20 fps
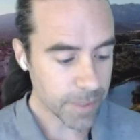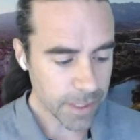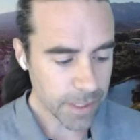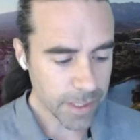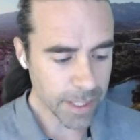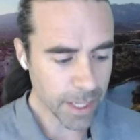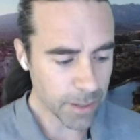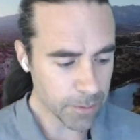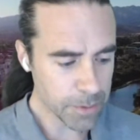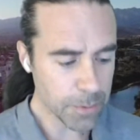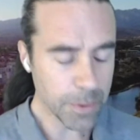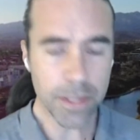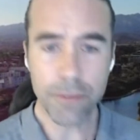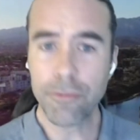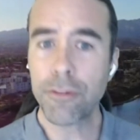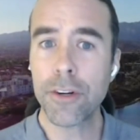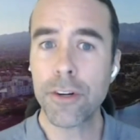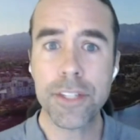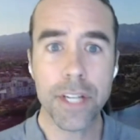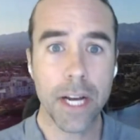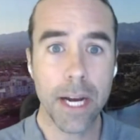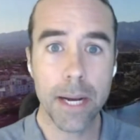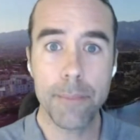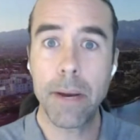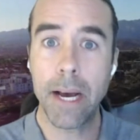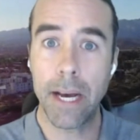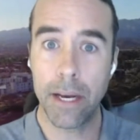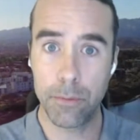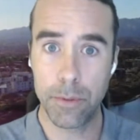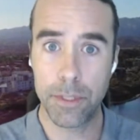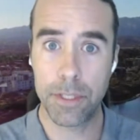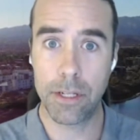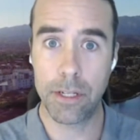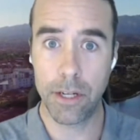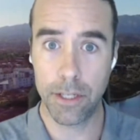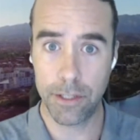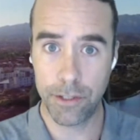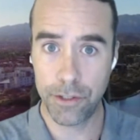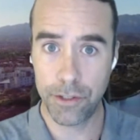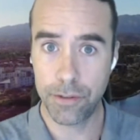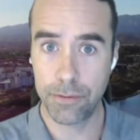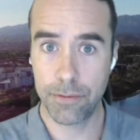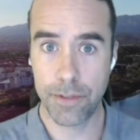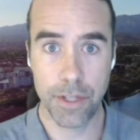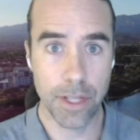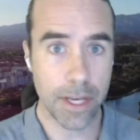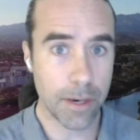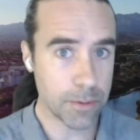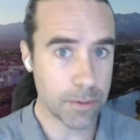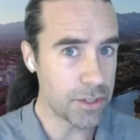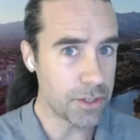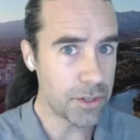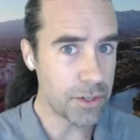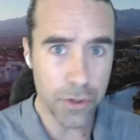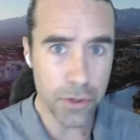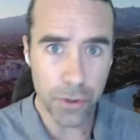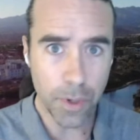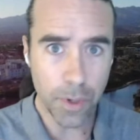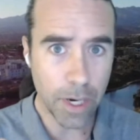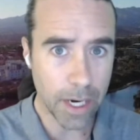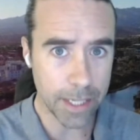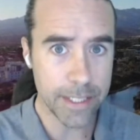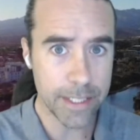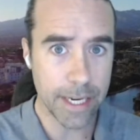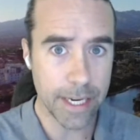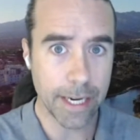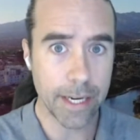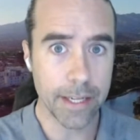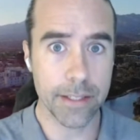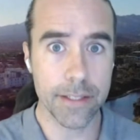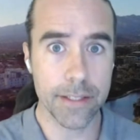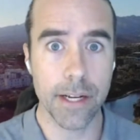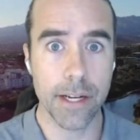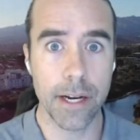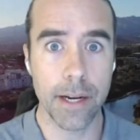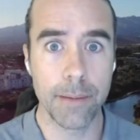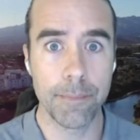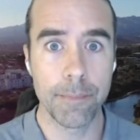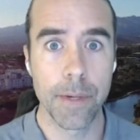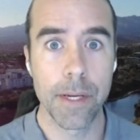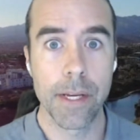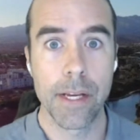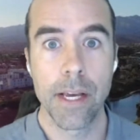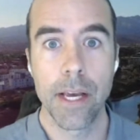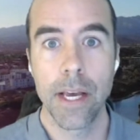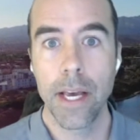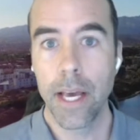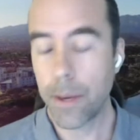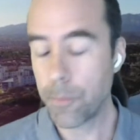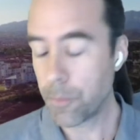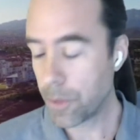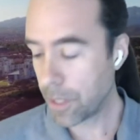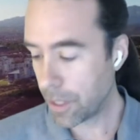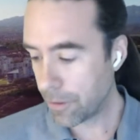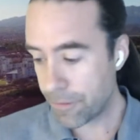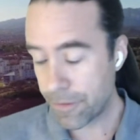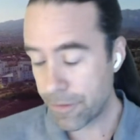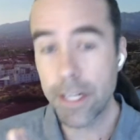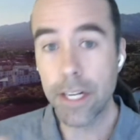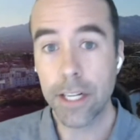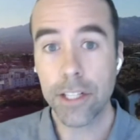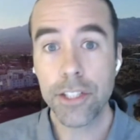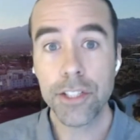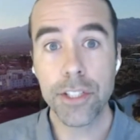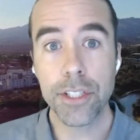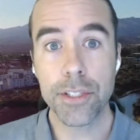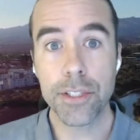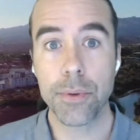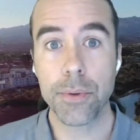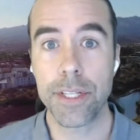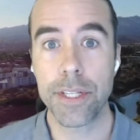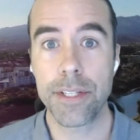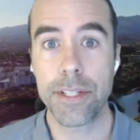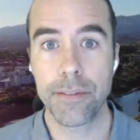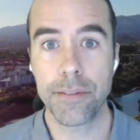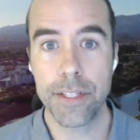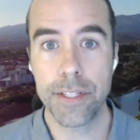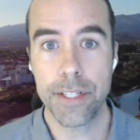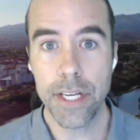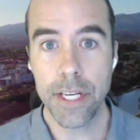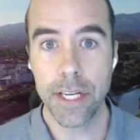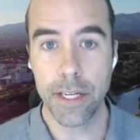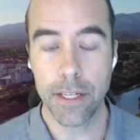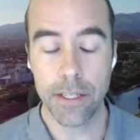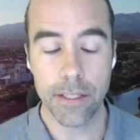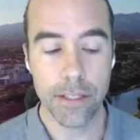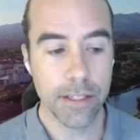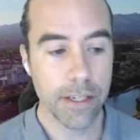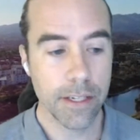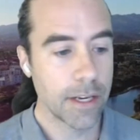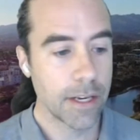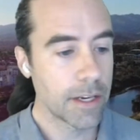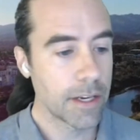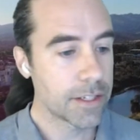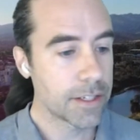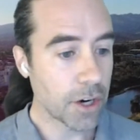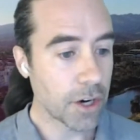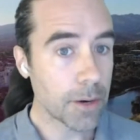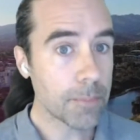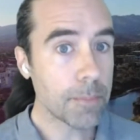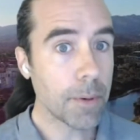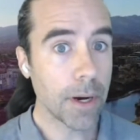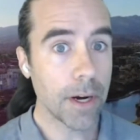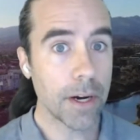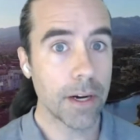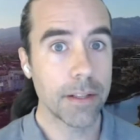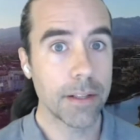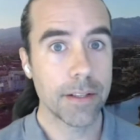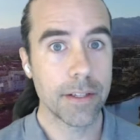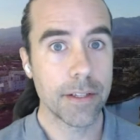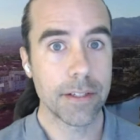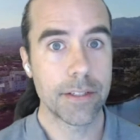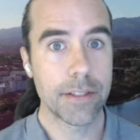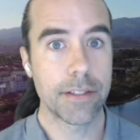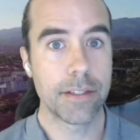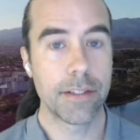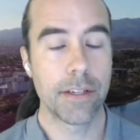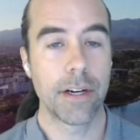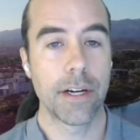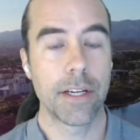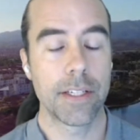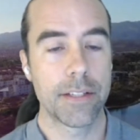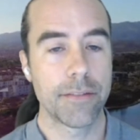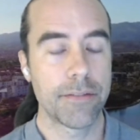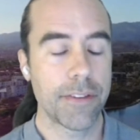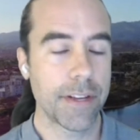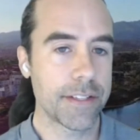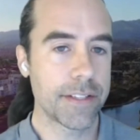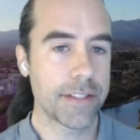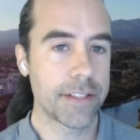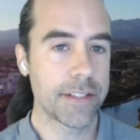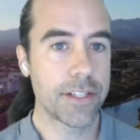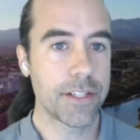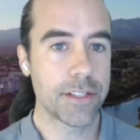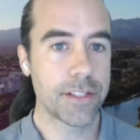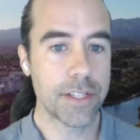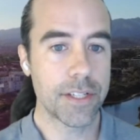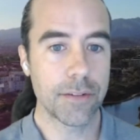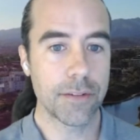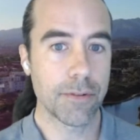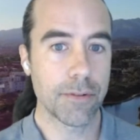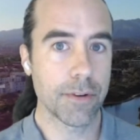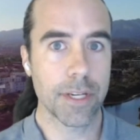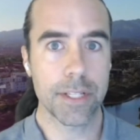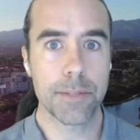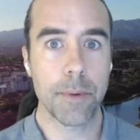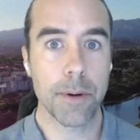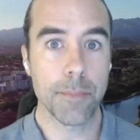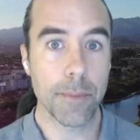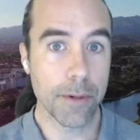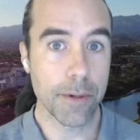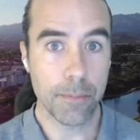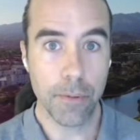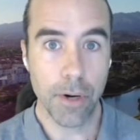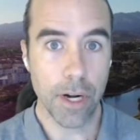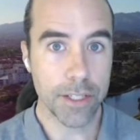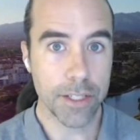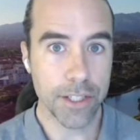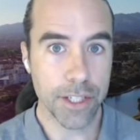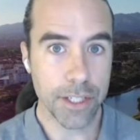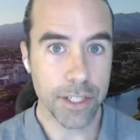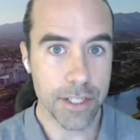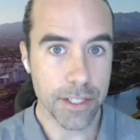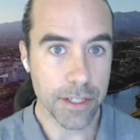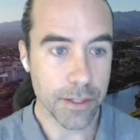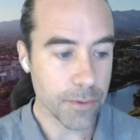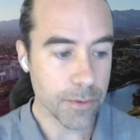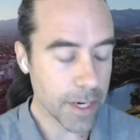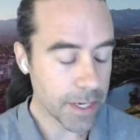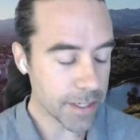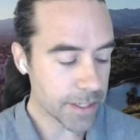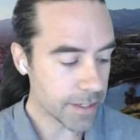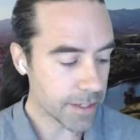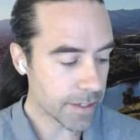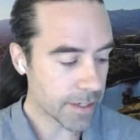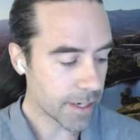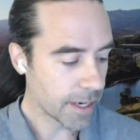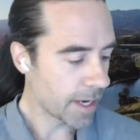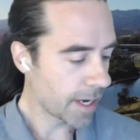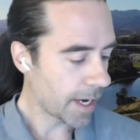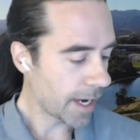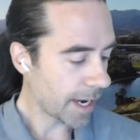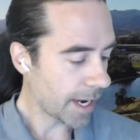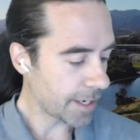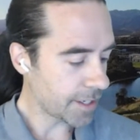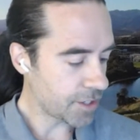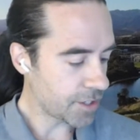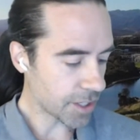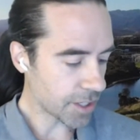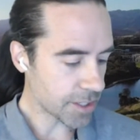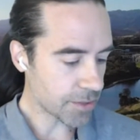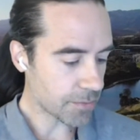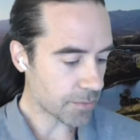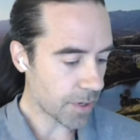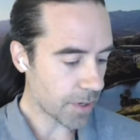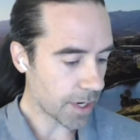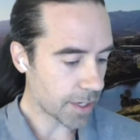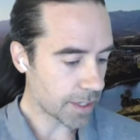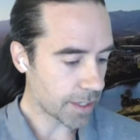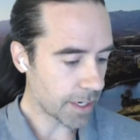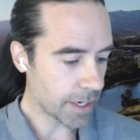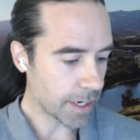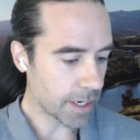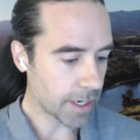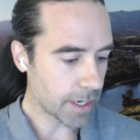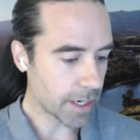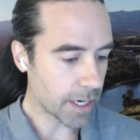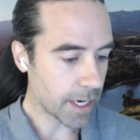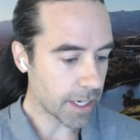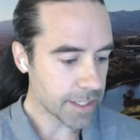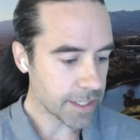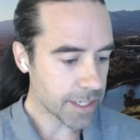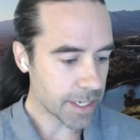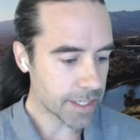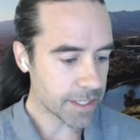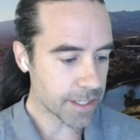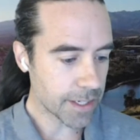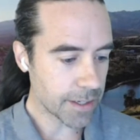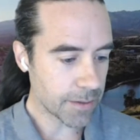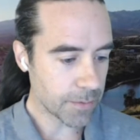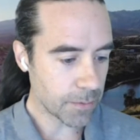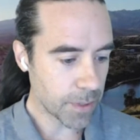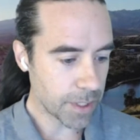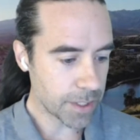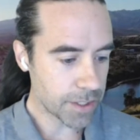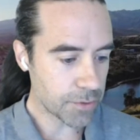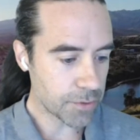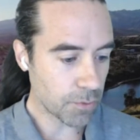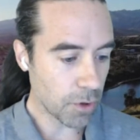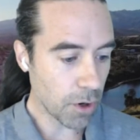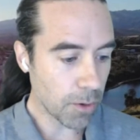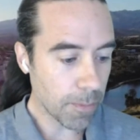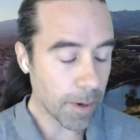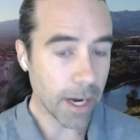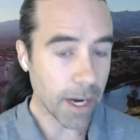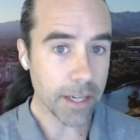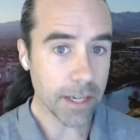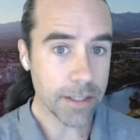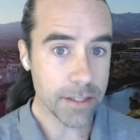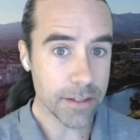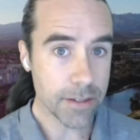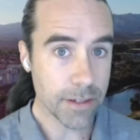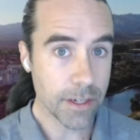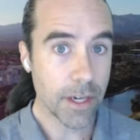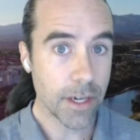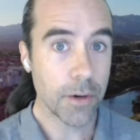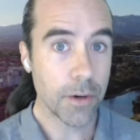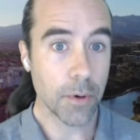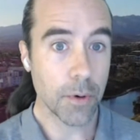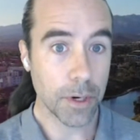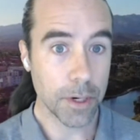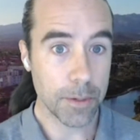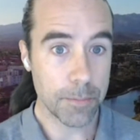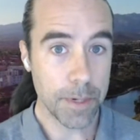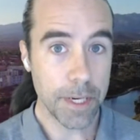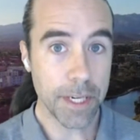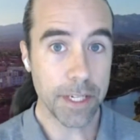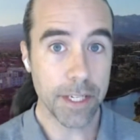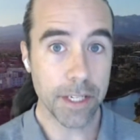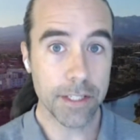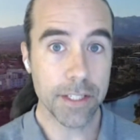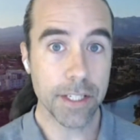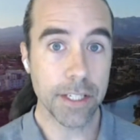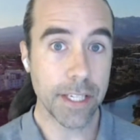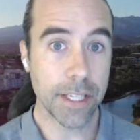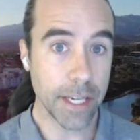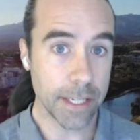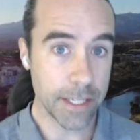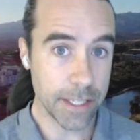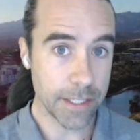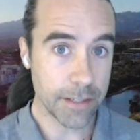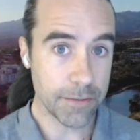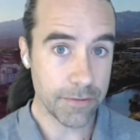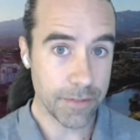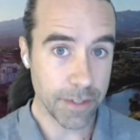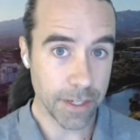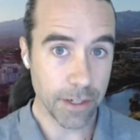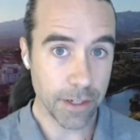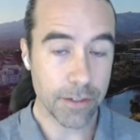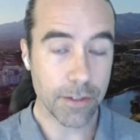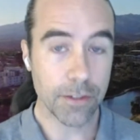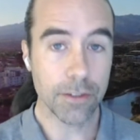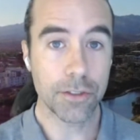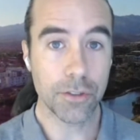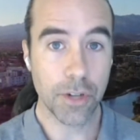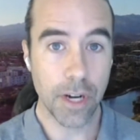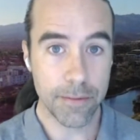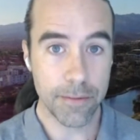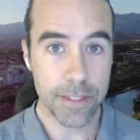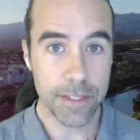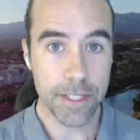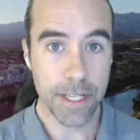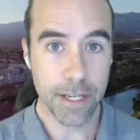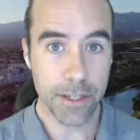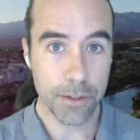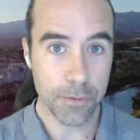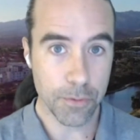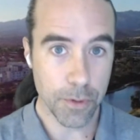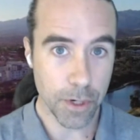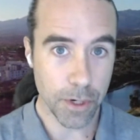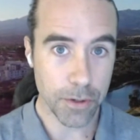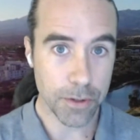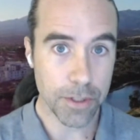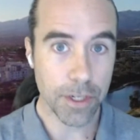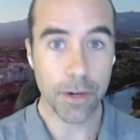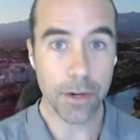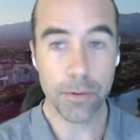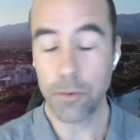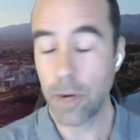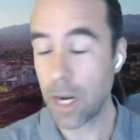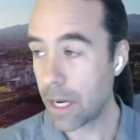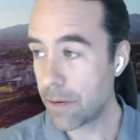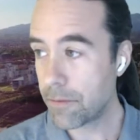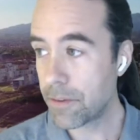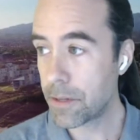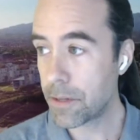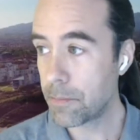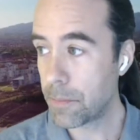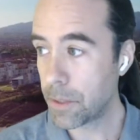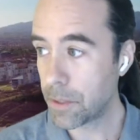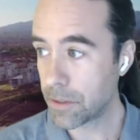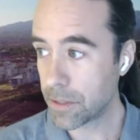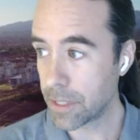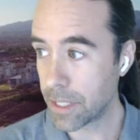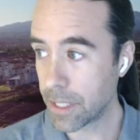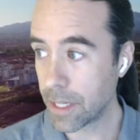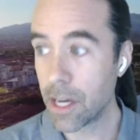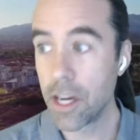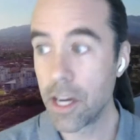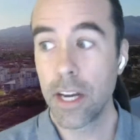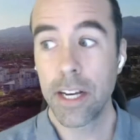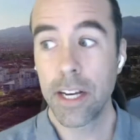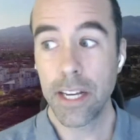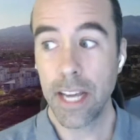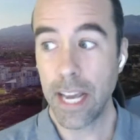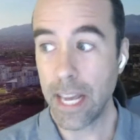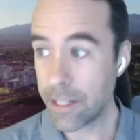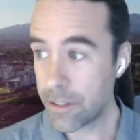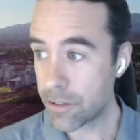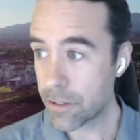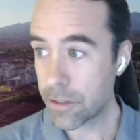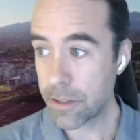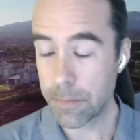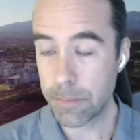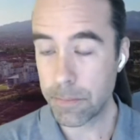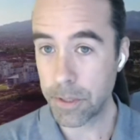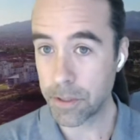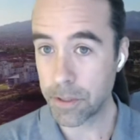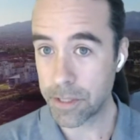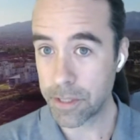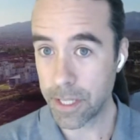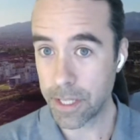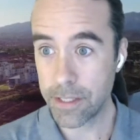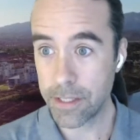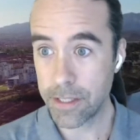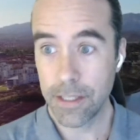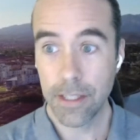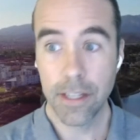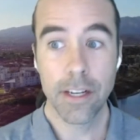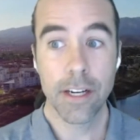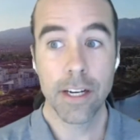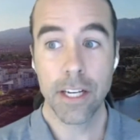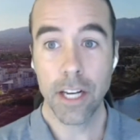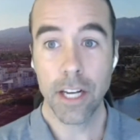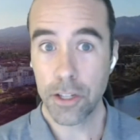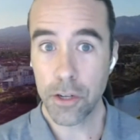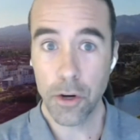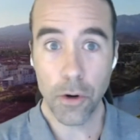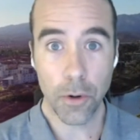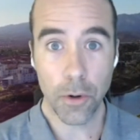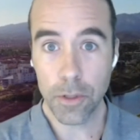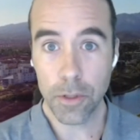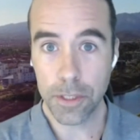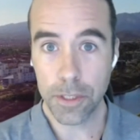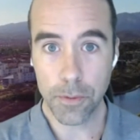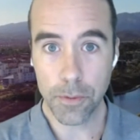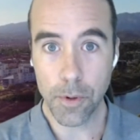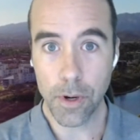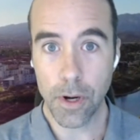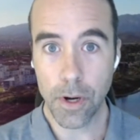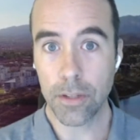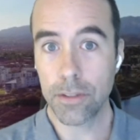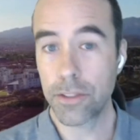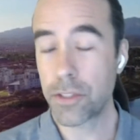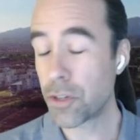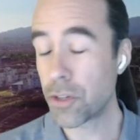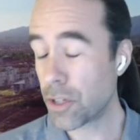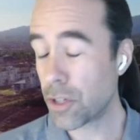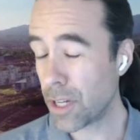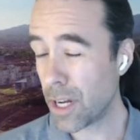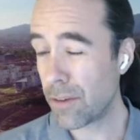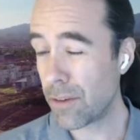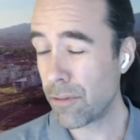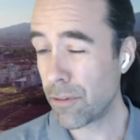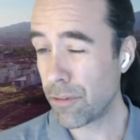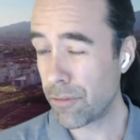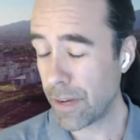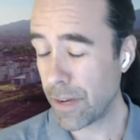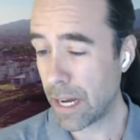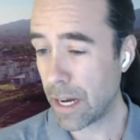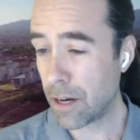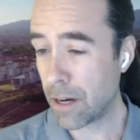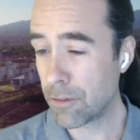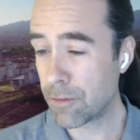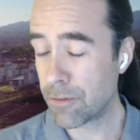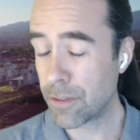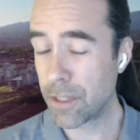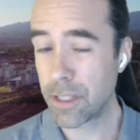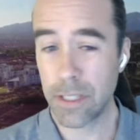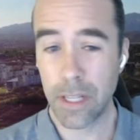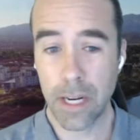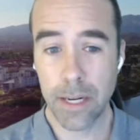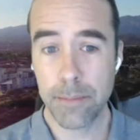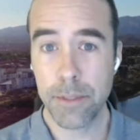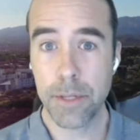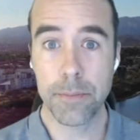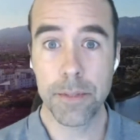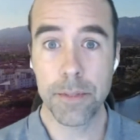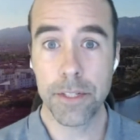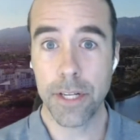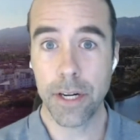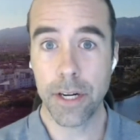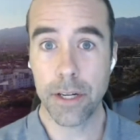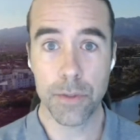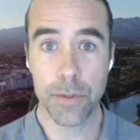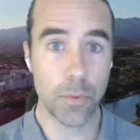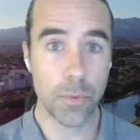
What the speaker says: that was when the first iPad was launched. So that was new hot tech at the time. And when I finished in 2017, DARPA, the Defense Agency for Experimental Projects in the US, had just run a contest in which robots were competing to get in a vehicle, drive it down a road, arrive at a building, enter the building, cut a hole in the wall, turn off a valve, climb some stairs,